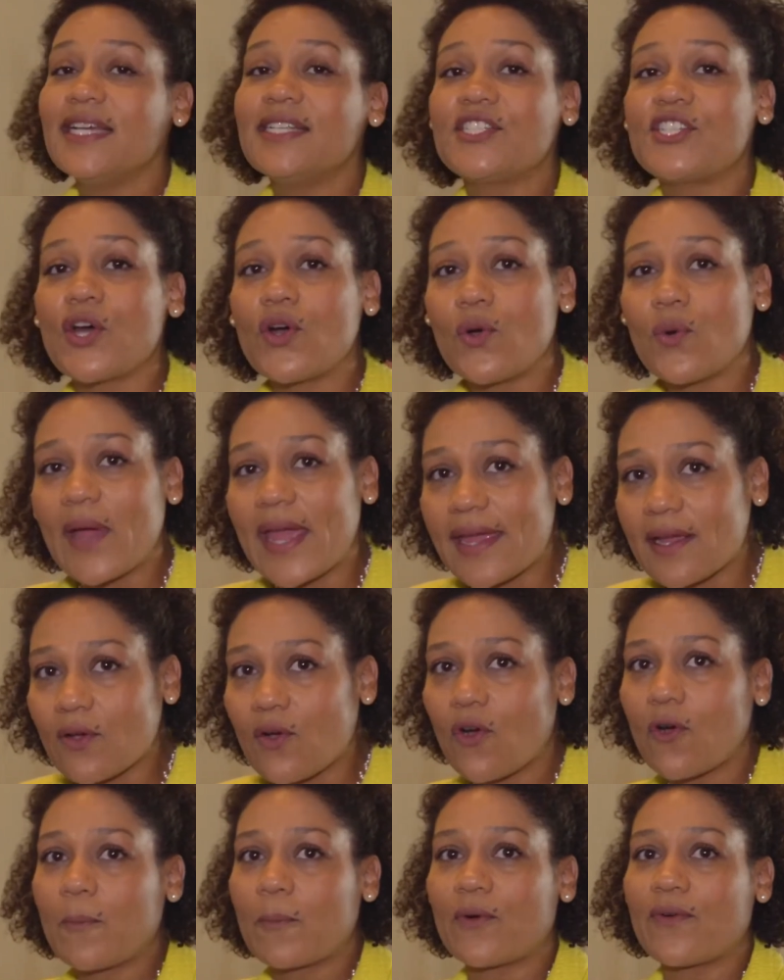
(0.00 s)
So,
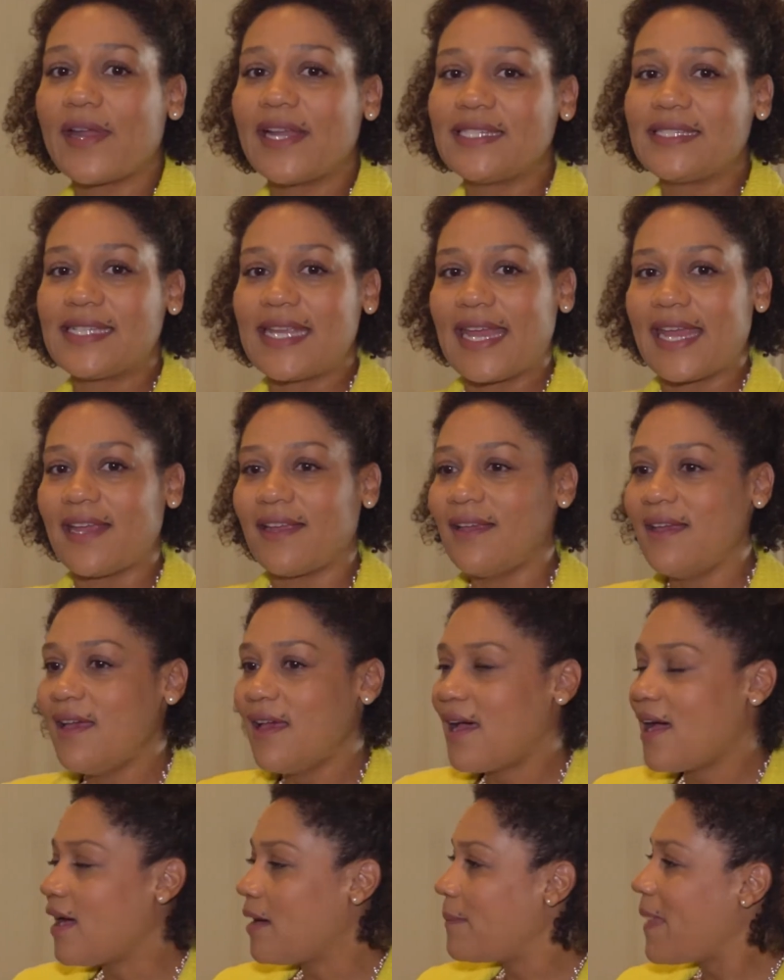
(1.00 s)
incorporating
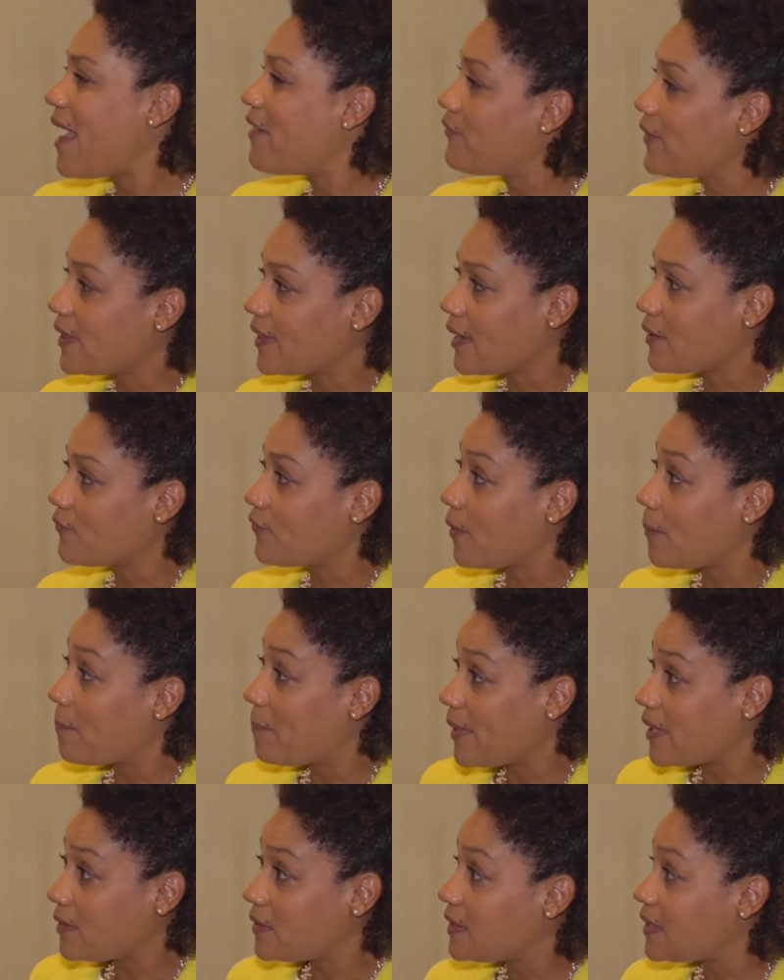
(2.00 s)
um, everything from
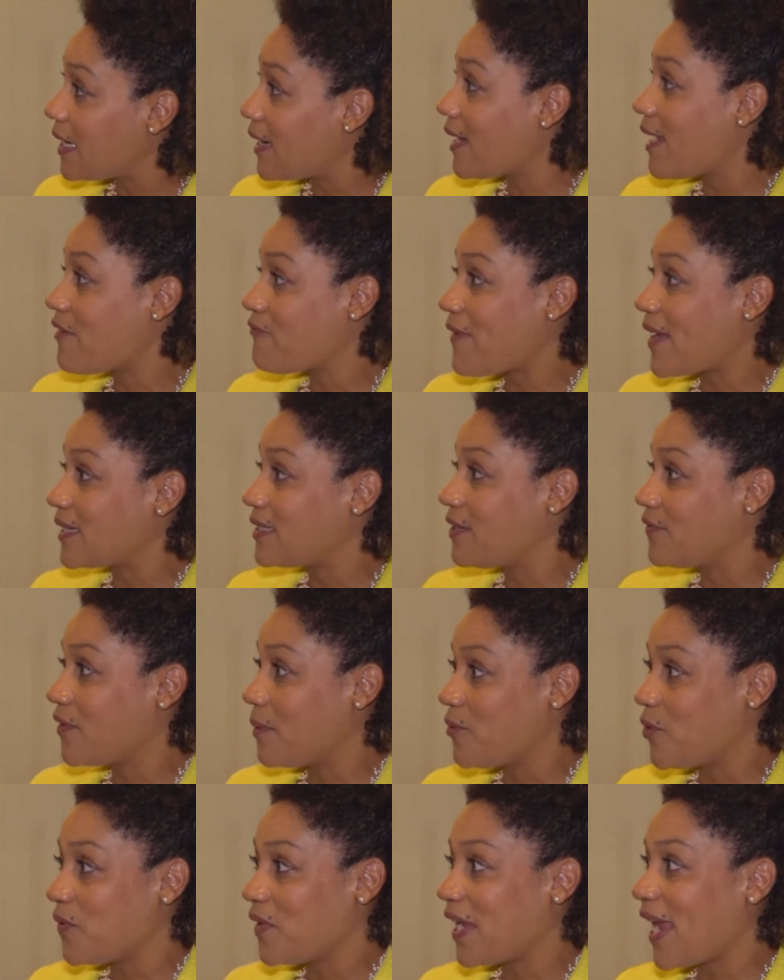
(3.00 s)
building effective
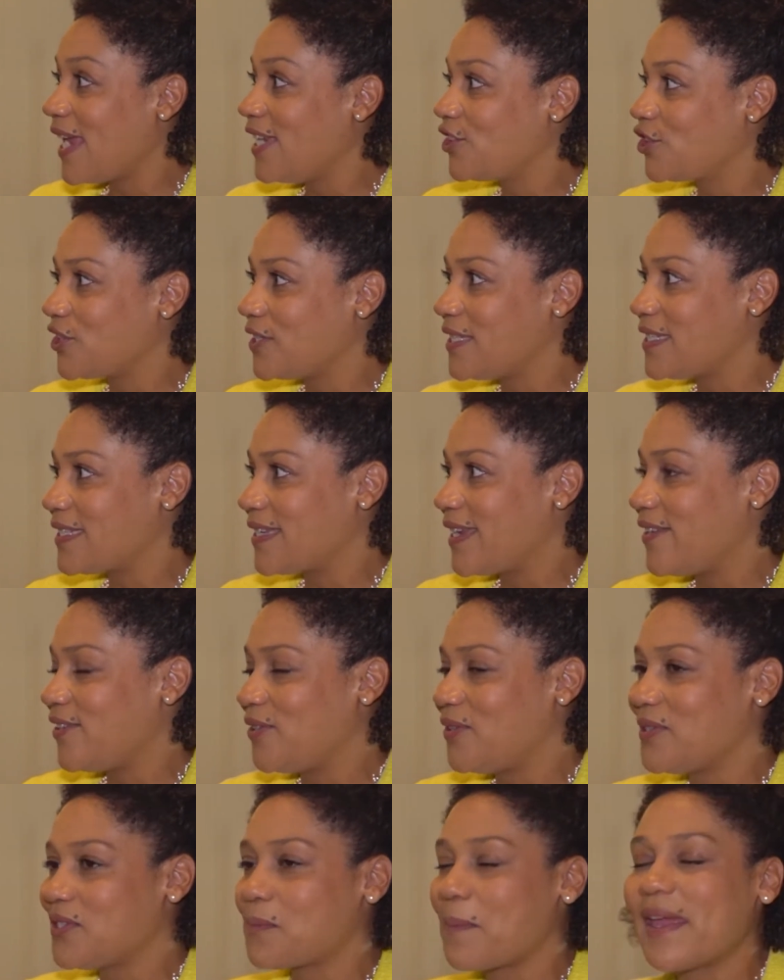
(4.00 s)
communication
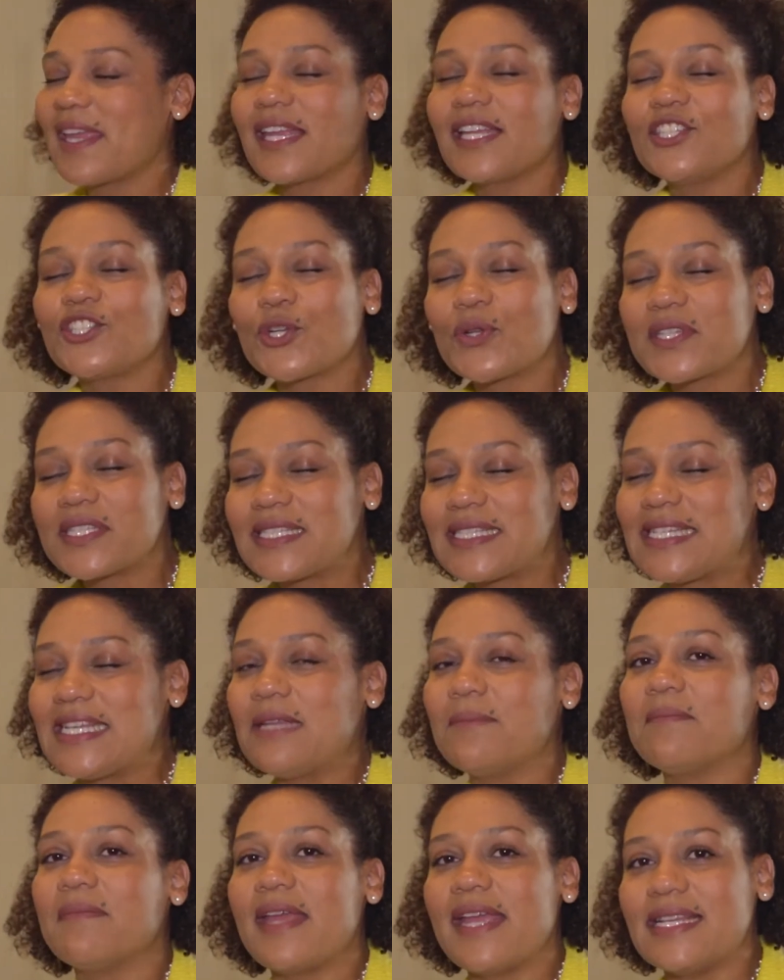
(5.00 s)
skills, making sure the
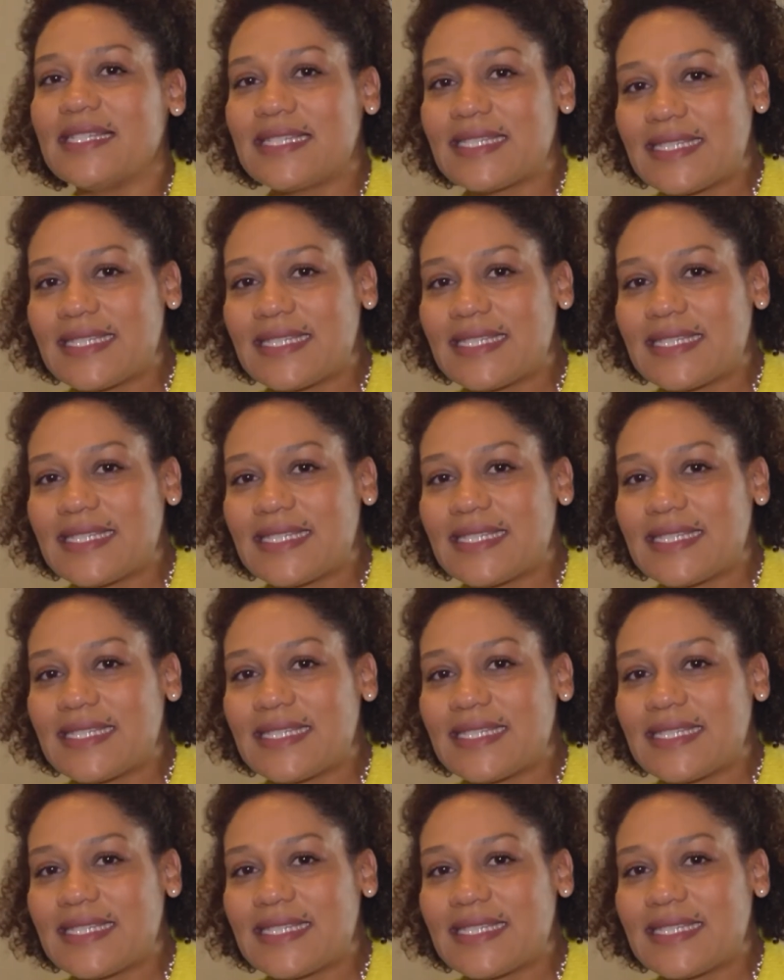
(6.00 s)
team is